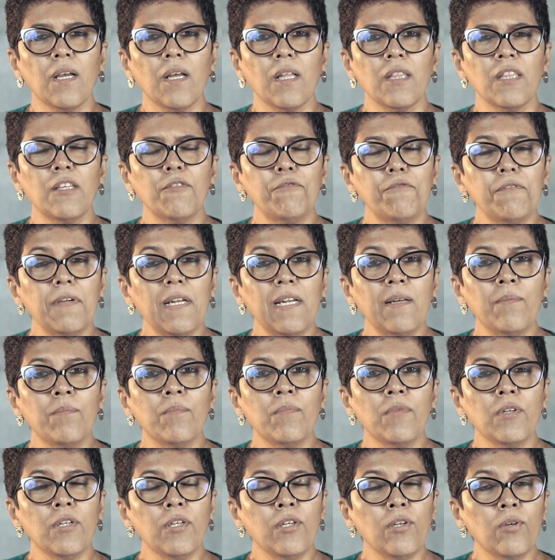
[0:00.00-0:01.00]
The
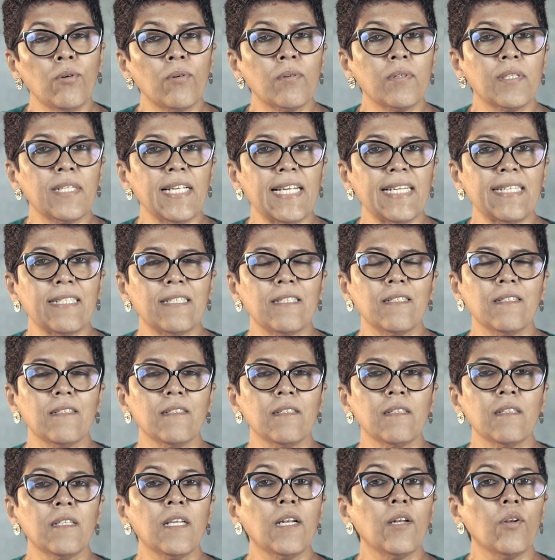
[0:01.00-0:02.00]
film looked at
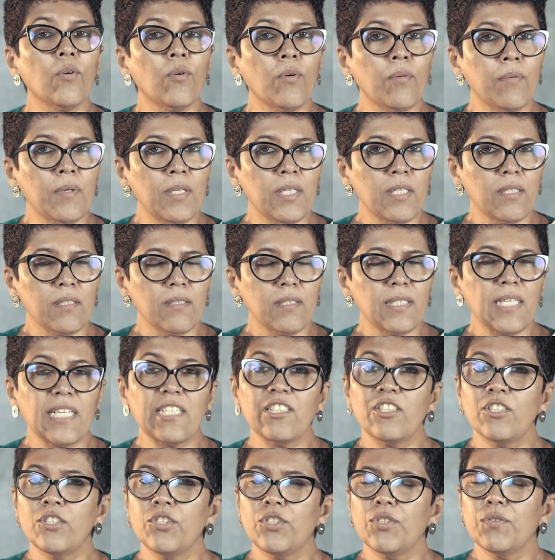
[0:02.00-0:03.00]
the lower
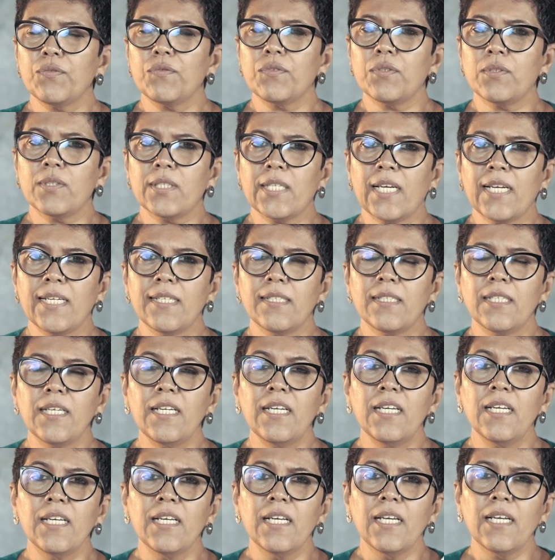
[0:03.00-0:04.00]
sections of
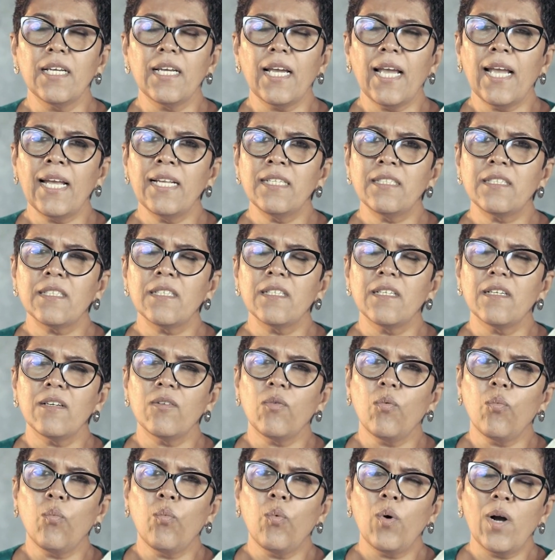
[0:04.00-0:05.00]
society and
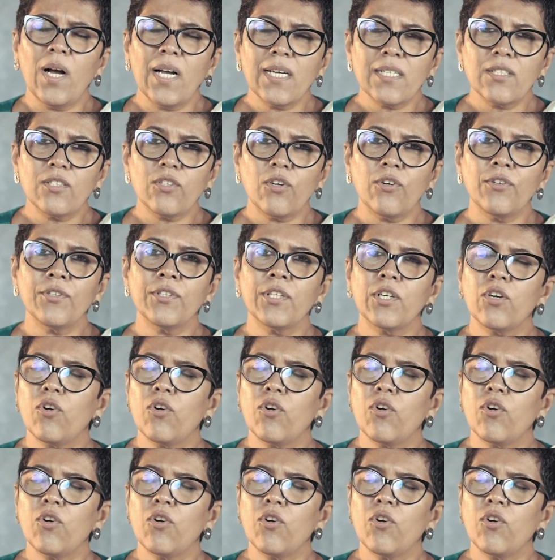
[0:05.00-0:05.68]
worked on the